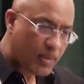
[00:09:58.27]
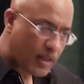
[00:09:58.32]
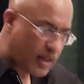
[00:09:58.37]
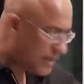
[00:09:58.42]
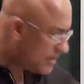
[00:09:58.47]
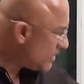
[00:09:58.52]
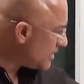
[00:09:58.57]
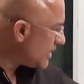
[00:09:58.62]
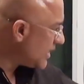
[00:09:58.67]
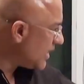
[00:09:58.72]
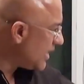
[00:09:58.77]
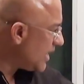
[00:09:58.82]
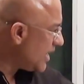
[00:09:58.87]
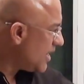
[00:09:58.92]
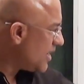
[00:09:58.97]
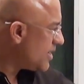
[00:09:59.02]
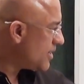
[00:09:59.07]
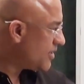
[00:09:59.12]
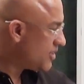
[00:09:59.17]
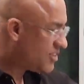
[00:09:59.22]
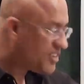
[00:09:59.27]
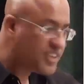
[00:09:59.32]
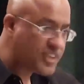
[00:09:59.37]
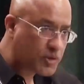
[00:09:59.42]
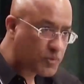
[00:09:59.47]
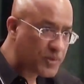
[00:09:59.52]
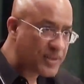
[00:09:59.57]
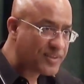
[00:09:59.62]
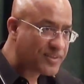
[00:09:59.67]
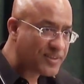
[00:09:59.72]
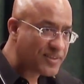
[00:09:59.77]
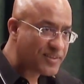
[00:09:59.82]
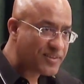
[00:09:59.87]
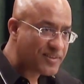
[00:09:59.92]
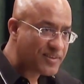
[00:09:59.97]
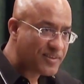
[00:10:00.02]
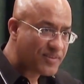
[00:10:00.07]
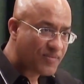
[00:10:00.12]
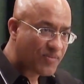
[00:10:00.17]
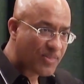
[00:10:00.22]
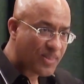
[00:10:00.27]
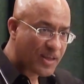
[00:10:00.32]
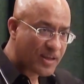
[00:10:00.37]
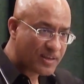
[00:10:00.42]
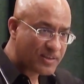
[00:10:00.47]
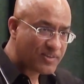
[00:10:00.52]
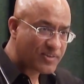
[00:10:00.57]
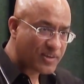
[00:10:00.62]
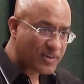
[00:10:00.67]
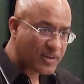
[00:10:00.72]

D N A sequences. Is it